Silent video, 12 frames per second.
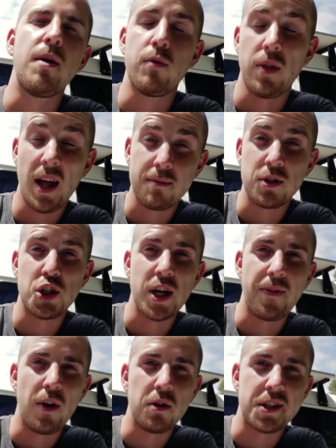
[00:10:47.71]
I would love to
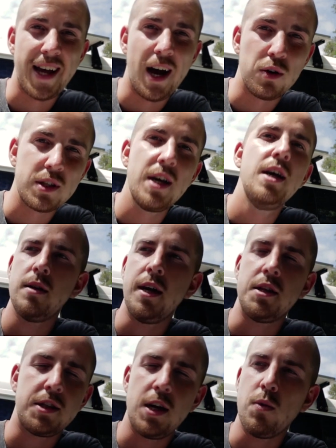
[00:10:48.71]
check those out
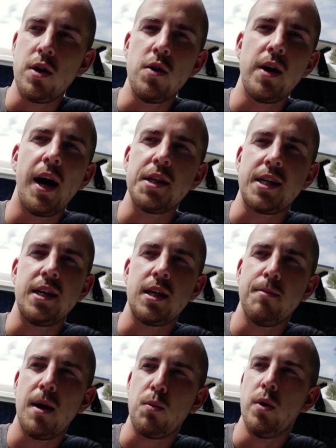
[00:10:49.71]
and see what you guys can
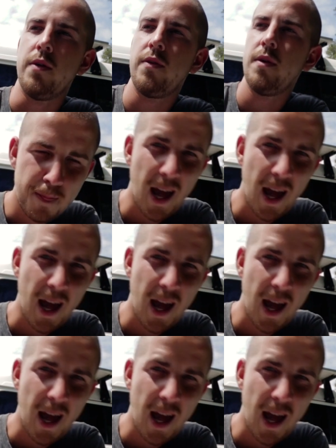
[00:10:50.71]
come up with.